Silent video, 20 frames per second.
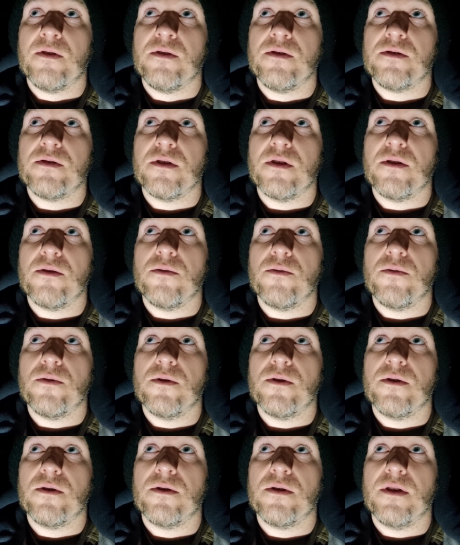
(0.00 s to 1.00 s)
So
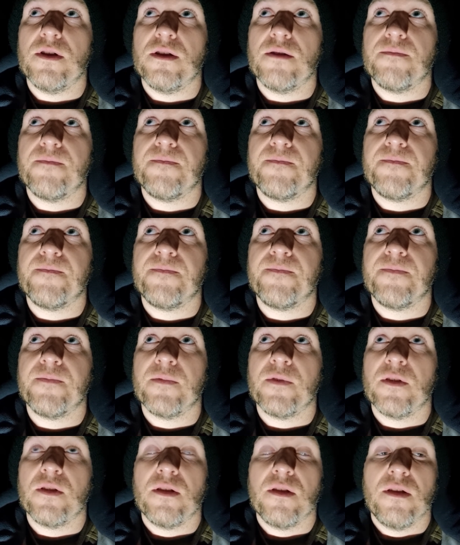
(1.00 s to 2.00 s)
yeah,
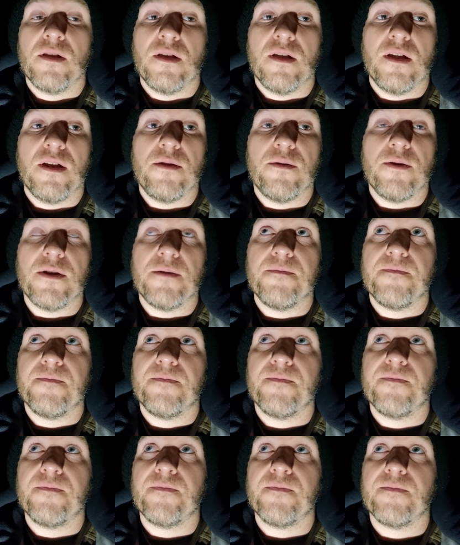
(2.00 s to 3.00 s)
anyway,
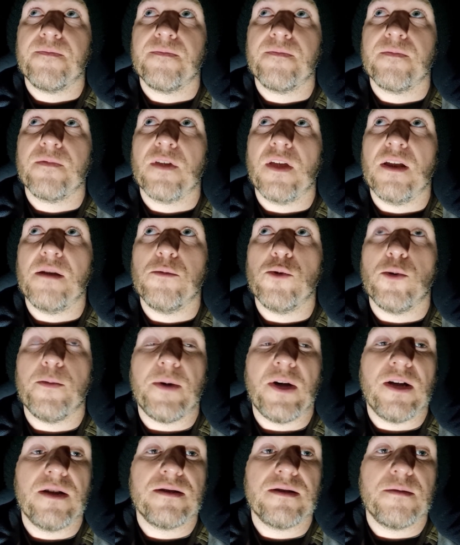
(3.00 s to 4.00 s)
get any more
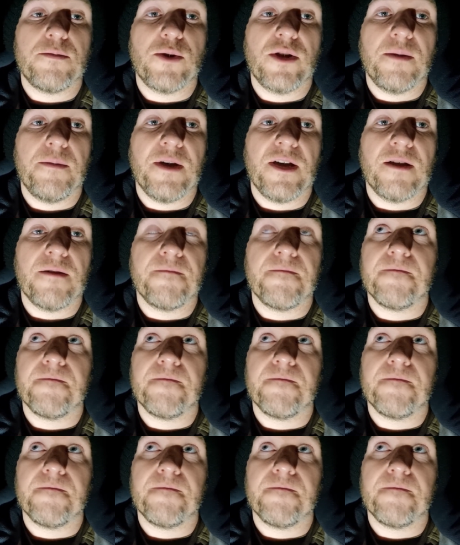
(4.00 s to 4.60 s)
bites, I'll bring you back.